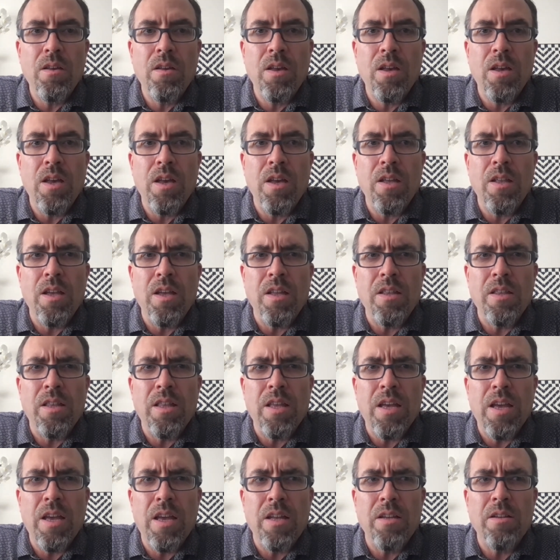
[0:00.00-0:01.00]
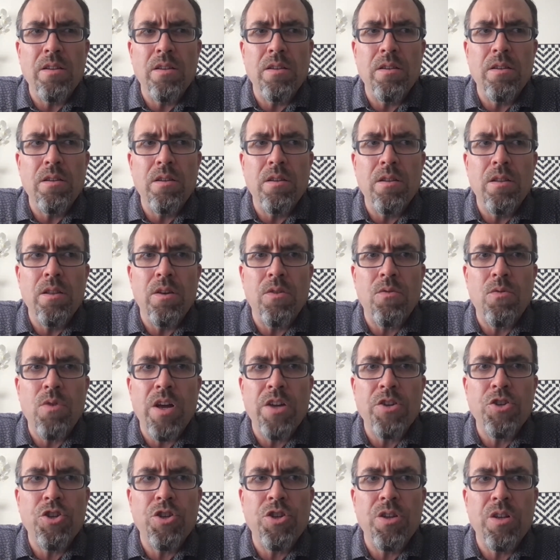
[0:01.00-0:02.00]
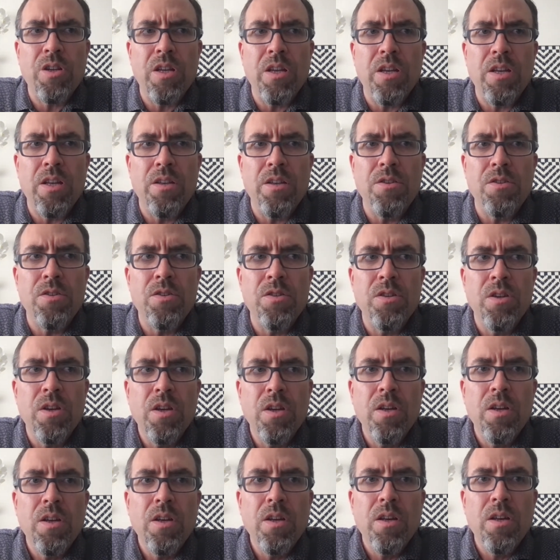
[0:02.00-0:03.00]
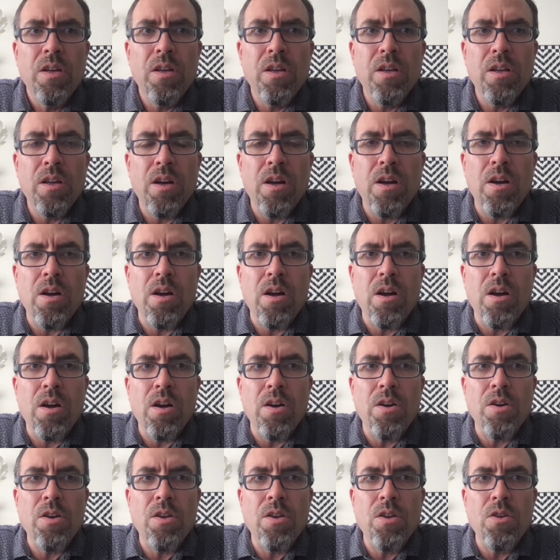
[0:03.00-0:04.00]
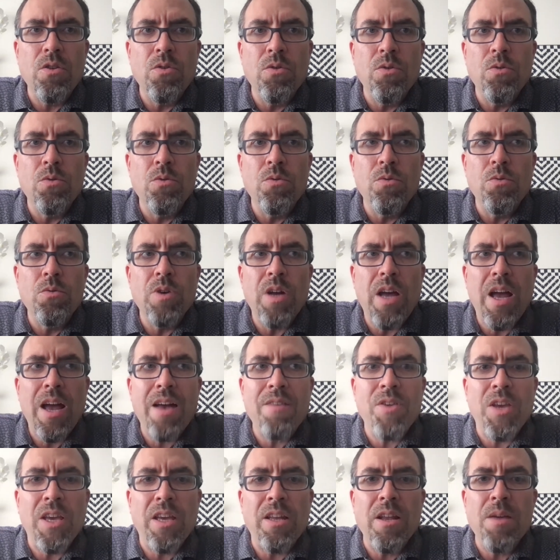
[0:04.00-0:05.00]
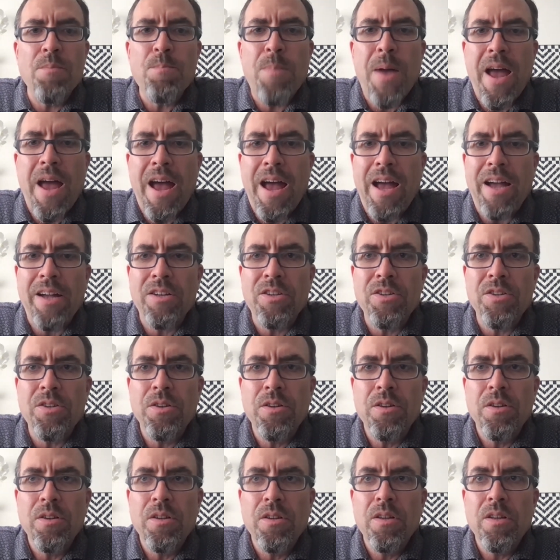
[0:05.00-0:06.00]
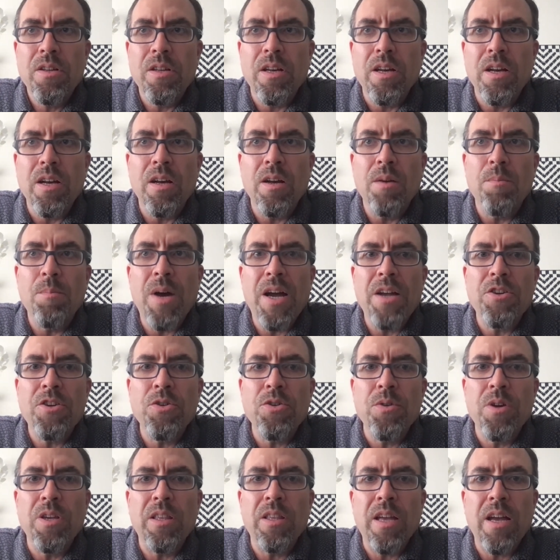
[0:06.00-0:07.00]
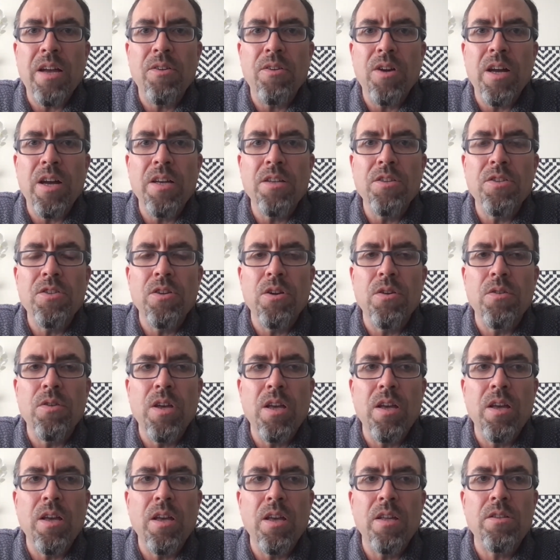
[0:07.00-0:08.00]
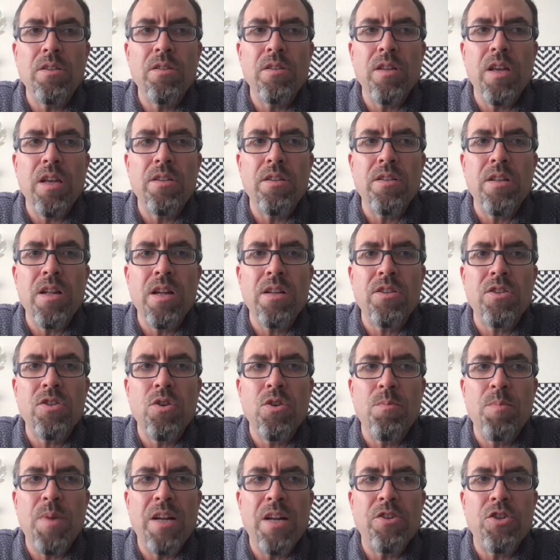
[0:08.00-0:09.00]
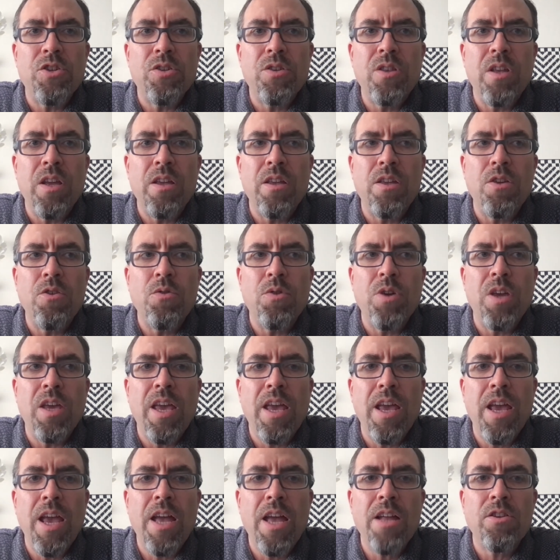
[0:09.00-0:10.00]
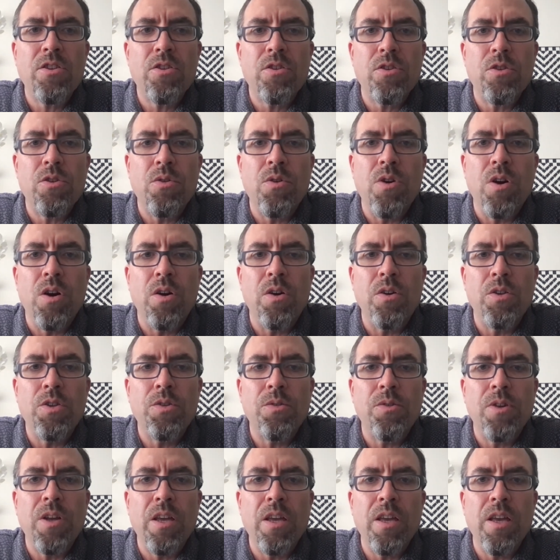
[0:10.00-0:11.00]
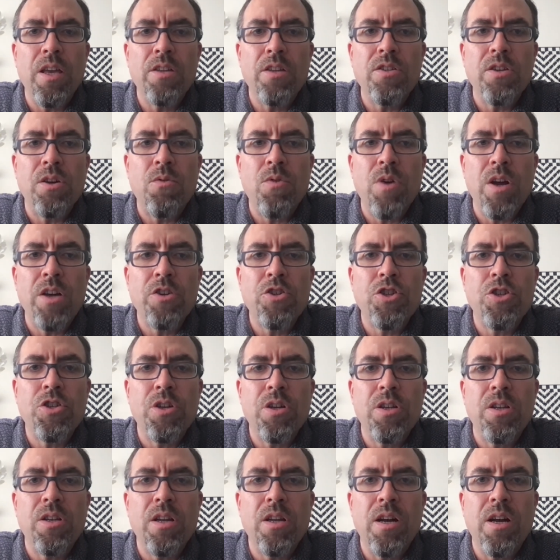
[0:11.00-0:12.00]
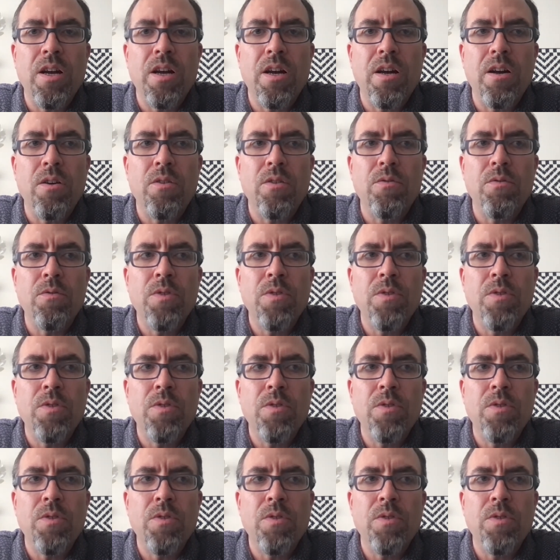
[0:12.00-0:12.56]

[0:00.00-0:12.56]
then the question is, are you having an impact by doing that, right? So it's not so much that you can't do all three. It's a question of